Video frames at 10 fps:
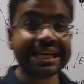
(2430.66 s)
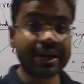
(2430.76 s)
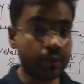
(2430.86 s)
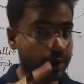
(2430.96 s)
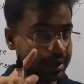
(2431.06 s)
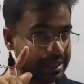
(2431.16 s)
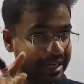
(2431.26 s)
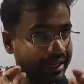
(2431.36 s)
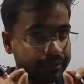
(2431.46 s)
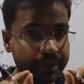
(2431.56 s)
what?
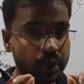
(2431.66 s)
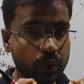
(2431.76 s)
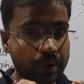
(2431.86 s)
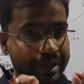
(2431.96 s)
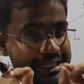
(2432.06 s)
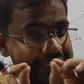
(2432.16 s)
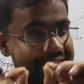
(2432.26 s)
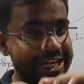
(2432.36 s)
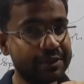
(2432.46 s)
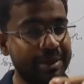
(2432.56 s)
Like we know
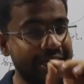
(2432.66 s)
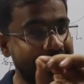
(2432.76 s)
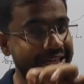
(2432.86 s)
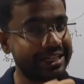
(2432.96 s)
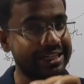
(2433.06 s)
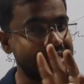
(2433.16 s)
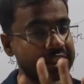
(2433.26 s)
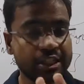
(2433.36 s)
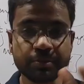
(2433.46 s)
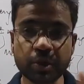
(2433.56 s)
charged particle at rest,
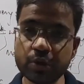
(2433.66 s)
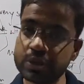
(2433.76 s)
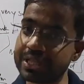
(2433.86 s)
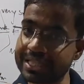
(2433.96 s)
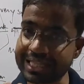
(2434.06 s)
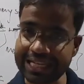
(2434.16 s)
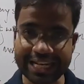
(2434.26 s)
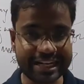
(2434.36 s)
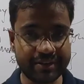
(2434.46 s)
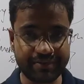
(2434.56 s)
it produces
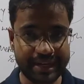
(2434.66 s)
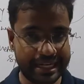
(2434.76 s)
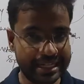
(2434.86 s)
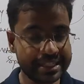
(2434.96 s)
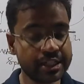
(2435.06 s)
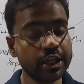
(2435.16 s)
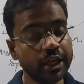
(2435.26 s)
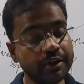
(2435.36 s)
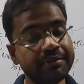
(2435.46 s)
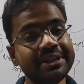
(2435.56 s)
electric field, is it?
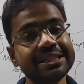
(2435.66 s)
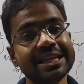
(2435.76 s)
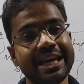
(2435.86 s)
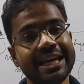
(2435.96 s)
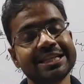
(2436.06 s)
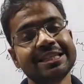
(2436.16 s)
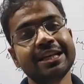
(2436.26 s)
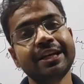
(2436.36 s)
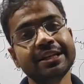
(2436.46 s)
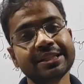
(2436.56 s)
If it is
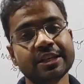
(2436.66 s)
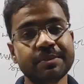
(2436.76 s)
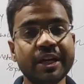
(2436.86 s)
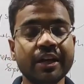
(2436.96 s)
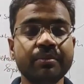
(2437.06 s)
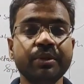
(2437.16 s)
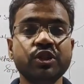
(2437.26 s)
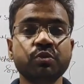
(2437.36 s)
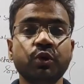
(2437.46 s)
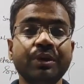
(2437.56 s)
accelerating charged particle means
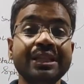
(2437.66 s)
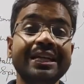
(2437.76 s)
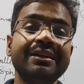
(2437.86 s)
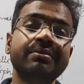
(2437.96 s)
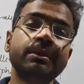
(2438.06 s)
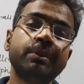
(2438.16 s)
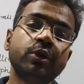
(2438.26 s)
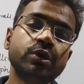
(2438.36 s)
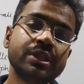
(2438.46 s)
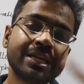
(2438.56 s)
moving, then it will
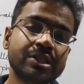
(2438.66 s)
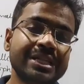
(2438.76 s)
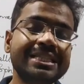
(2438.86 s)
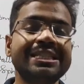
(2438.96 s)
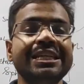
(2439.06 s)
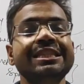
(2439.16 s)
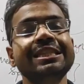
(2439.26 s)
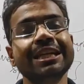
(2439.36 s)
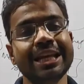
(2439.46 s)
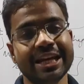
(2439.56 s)
produce actually
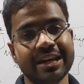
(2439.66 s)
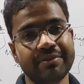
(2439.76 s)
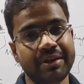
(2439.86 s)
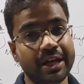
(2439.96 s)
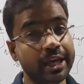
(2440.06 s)
changing electric field,